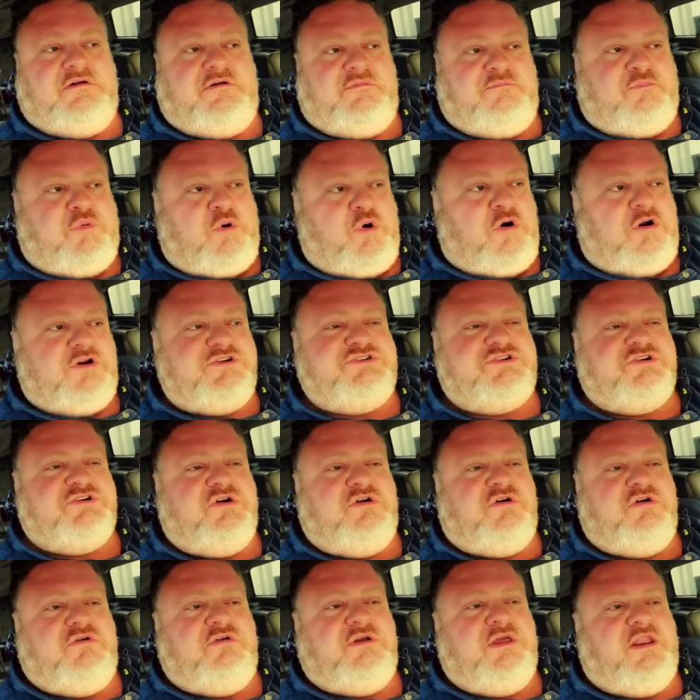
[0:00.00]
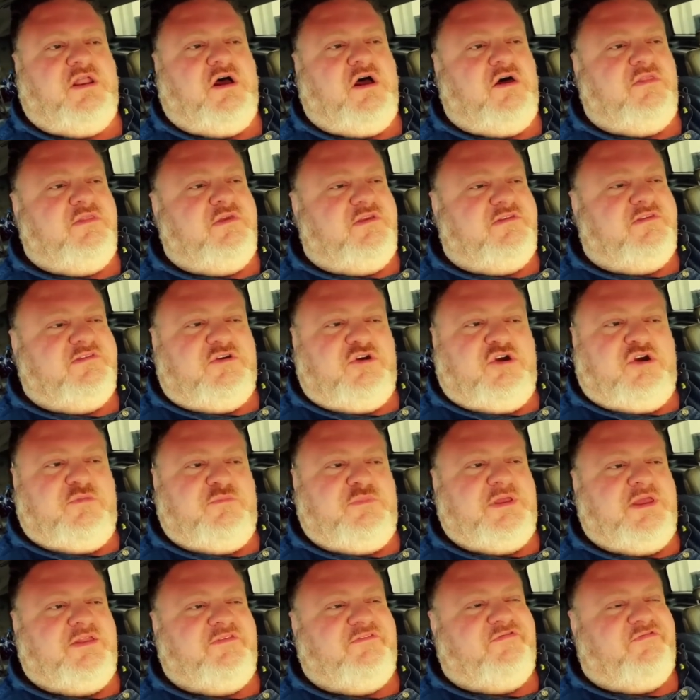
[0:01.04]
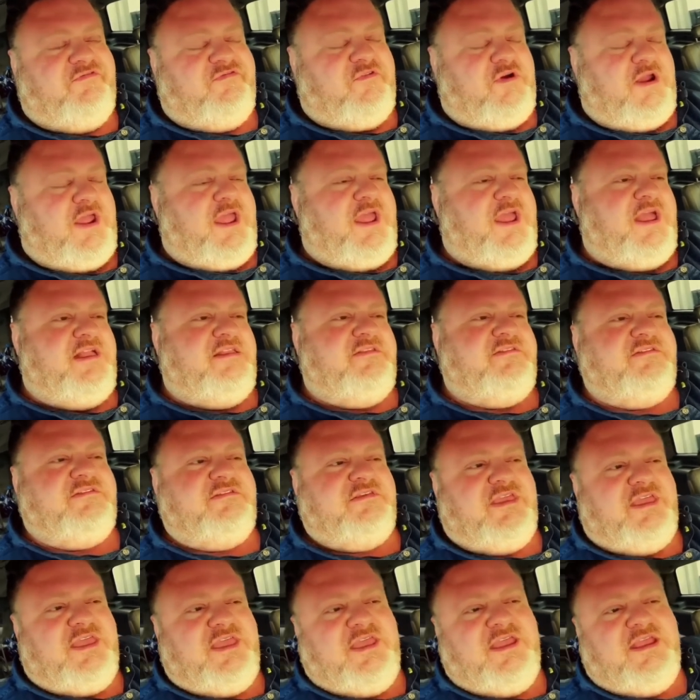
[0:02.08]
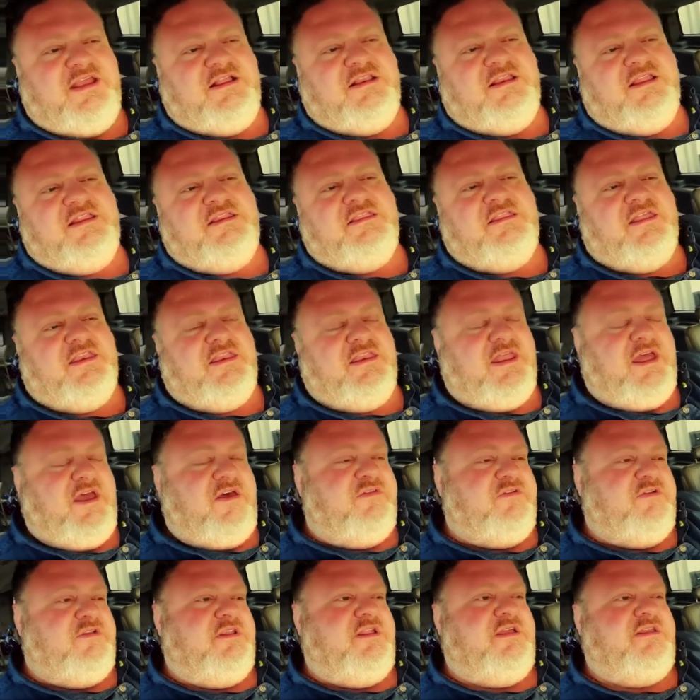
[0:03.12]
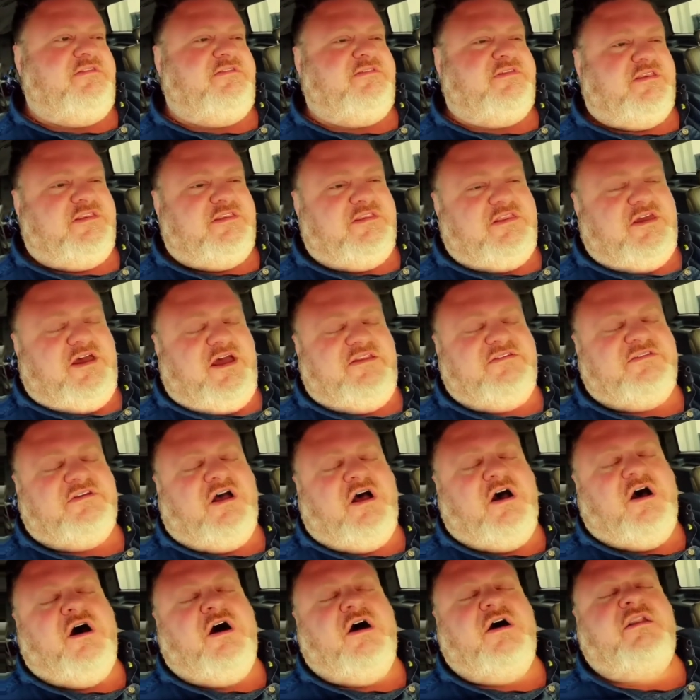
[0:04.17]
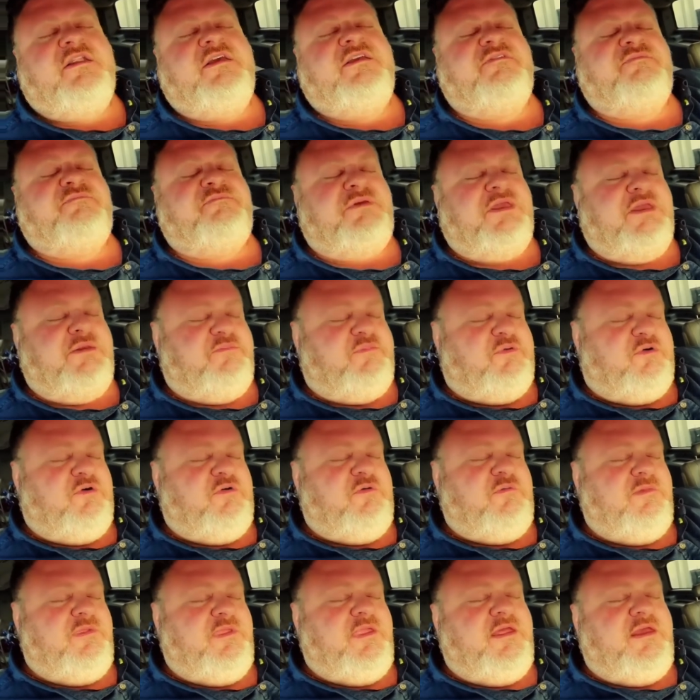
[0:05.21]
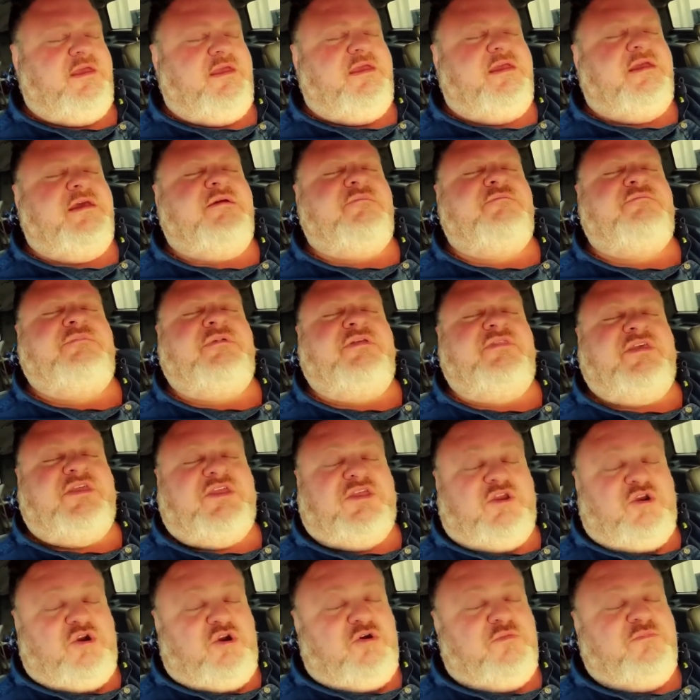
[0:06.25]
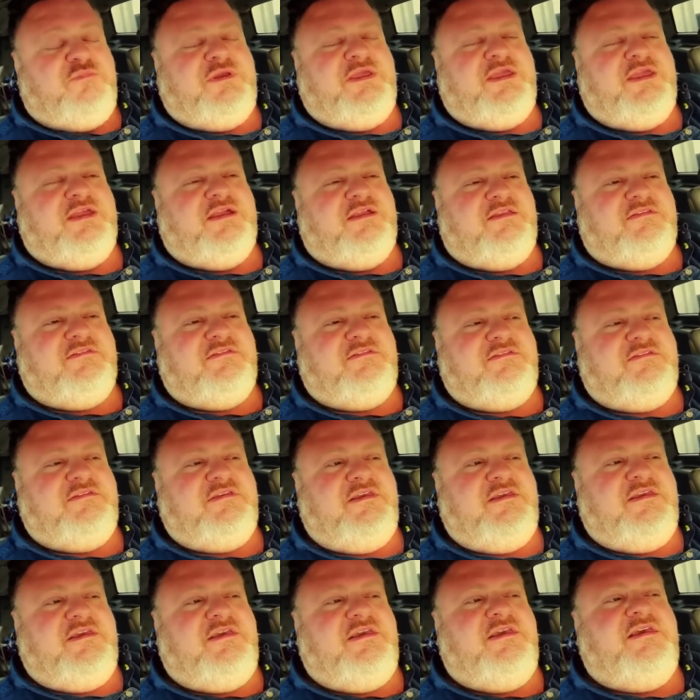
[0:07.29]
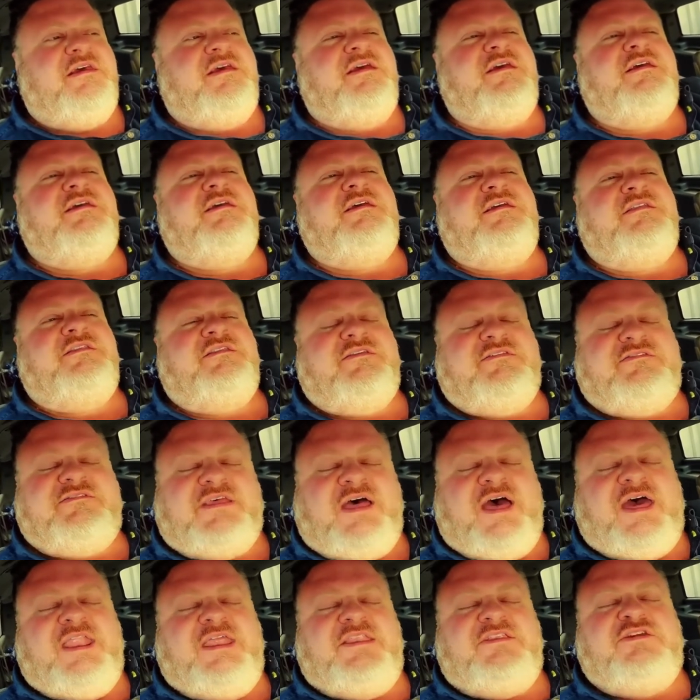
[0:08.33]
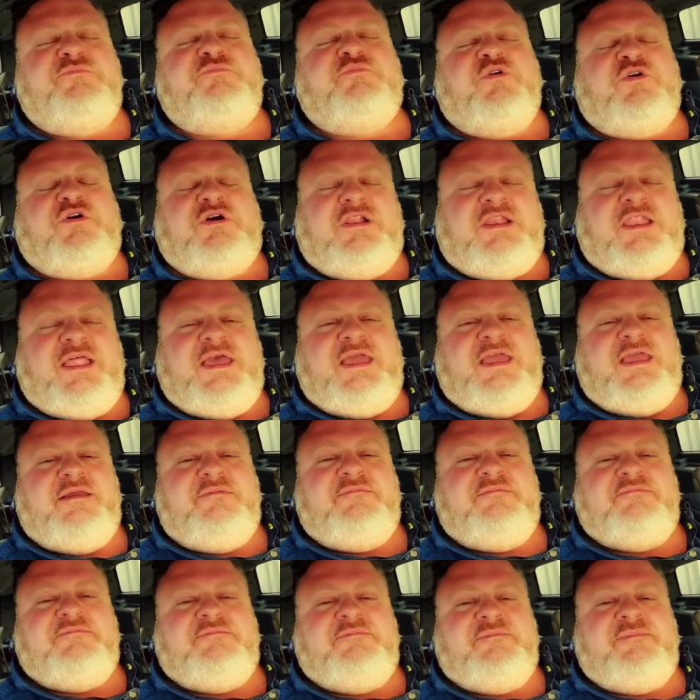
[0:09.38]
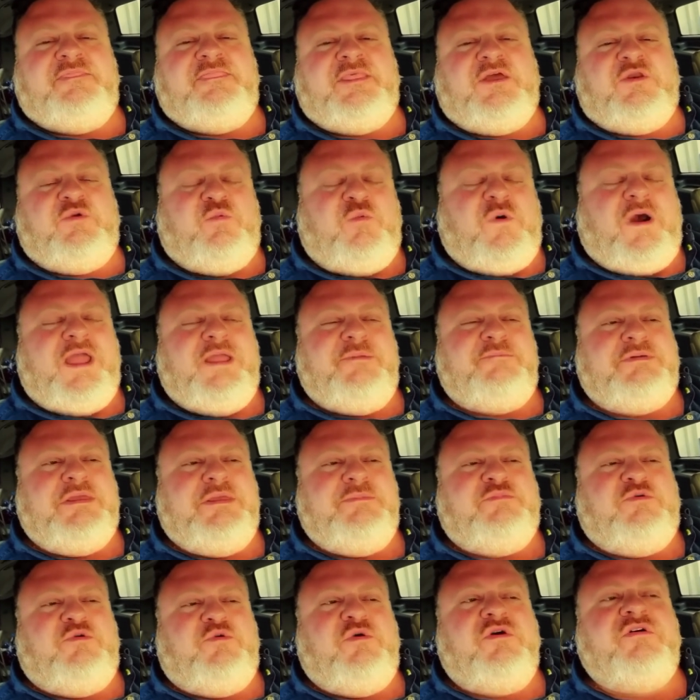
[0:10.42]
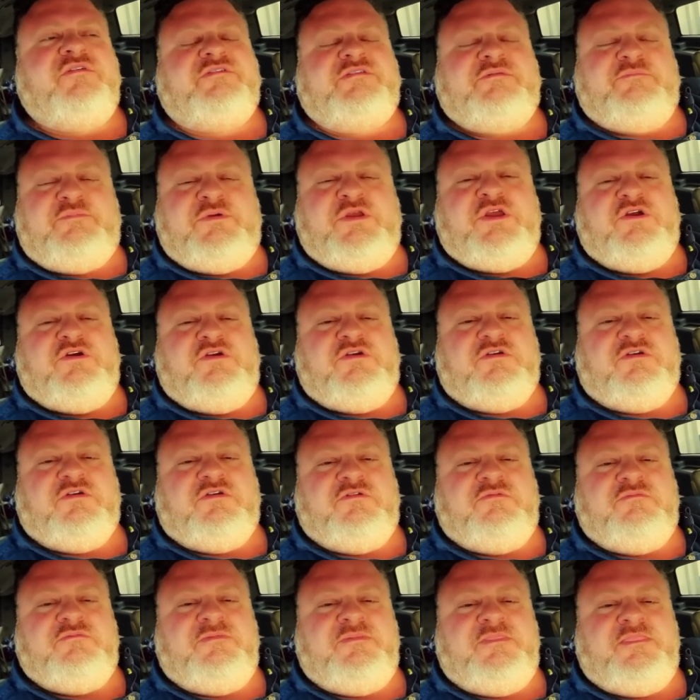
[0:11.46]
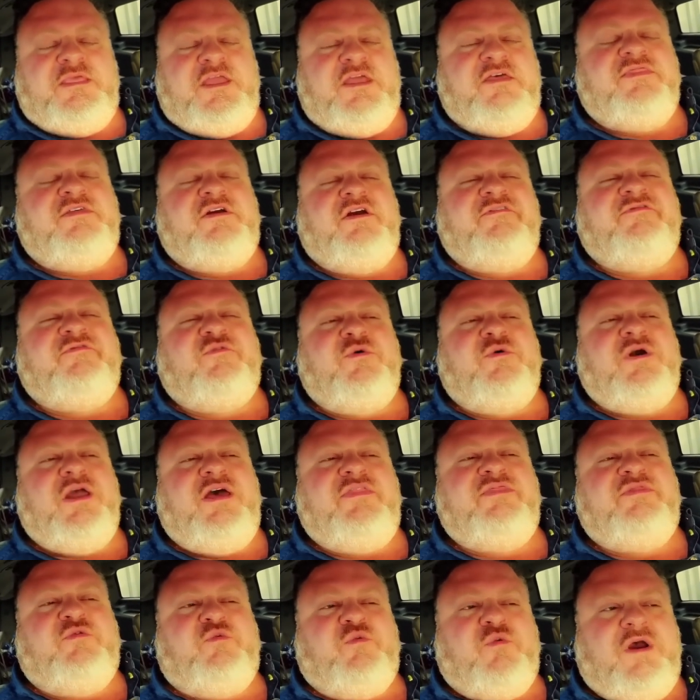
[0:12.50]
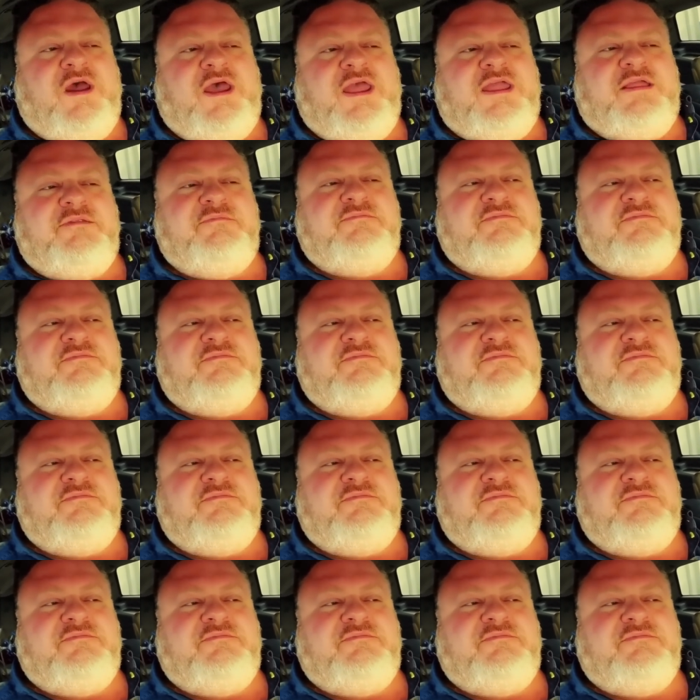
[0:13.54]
Portugal and all these European, France, England, the Netherlands, the Dutch, all these people, the Europeans, decided to proclaim that white people were superior and therefore had the right